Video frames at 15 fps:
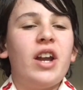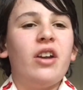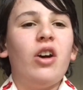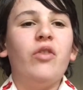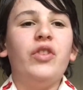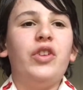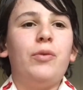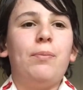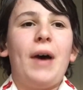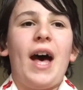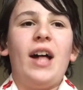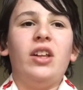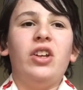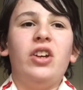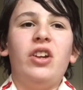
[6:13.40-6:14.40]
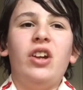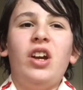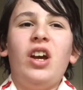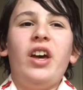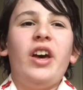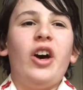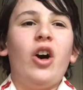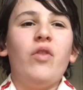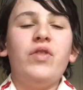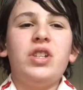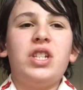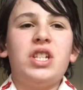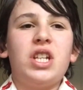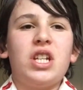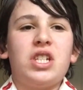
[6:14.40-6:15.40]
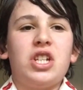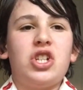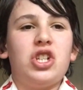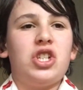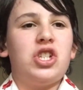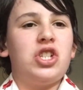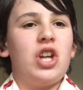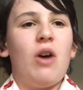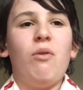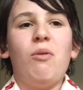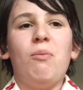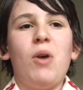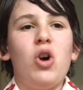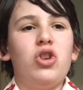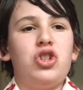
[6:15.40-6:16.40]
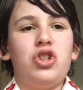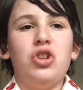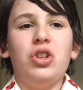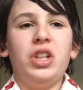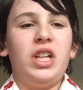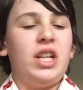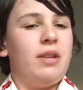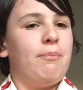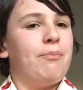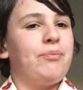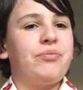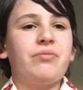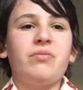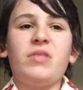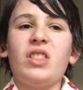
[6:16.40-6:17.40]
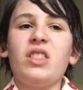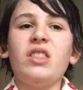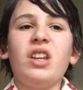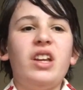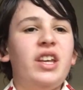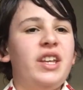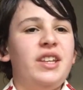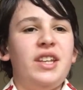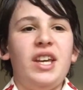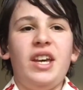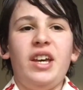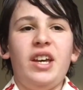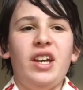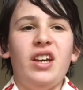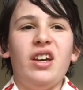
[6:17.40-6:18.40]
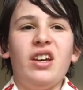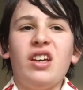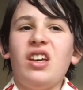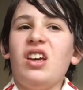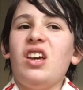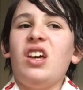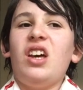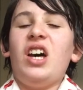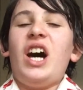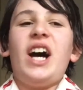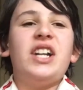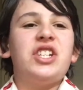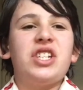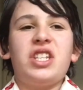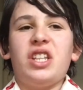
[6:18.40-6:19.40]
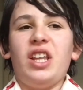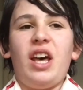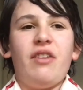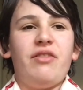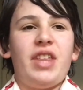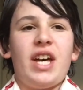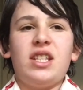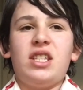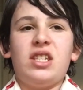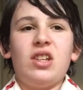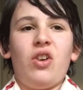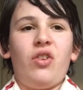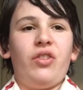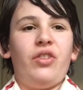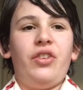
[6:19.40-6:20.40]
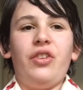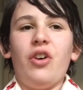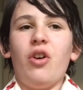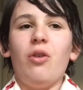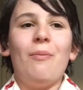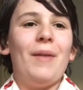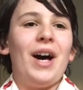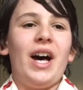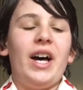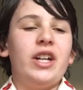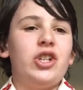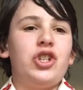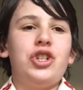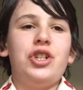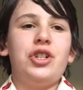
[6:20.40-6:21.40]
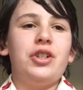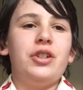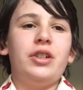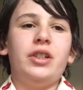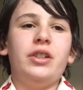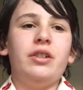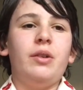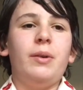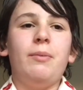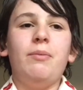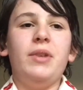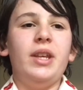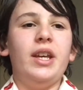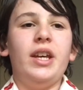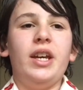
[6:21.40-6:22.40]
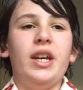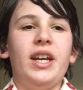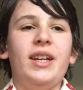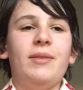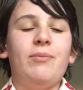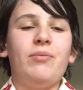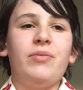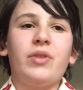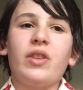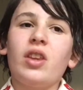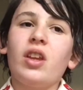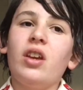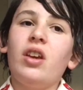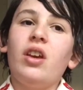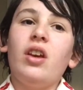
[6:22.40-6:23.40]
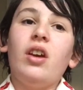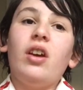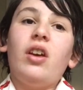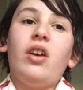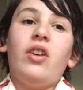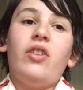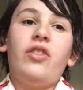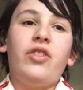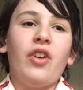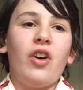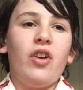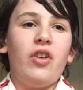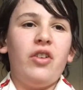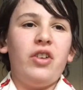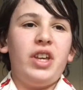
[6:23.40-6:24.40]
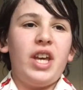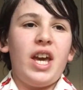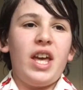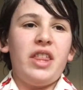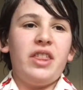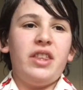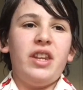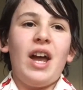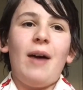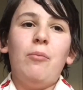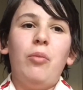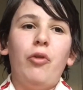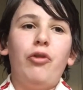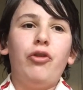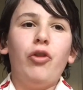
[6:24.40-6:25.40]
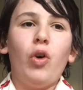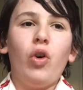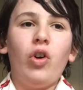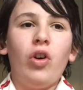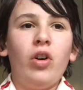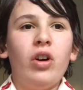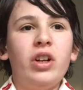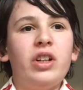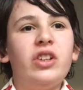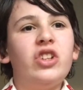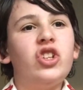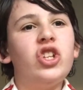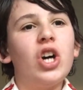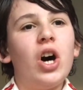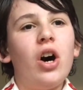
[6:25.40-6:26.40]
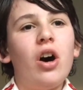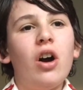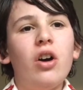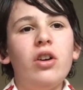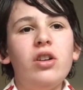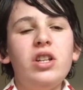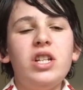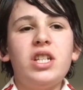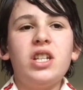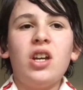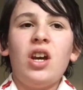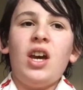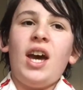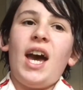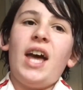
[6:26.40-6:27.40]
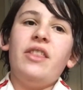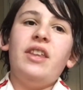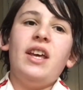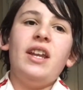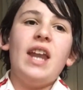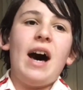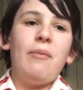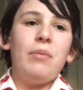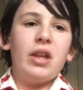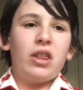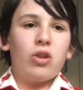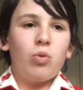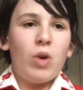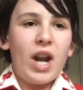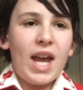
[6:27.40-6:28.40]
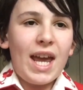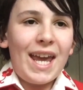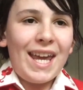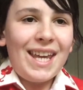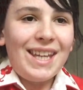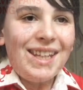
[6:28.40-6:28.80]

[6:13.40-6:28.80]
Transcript: Elvis ballad. Elvis does it just so emotionally. Yeah. I just love that song so much. Yeah. So, yeah, number 4, Don't. And then number 3...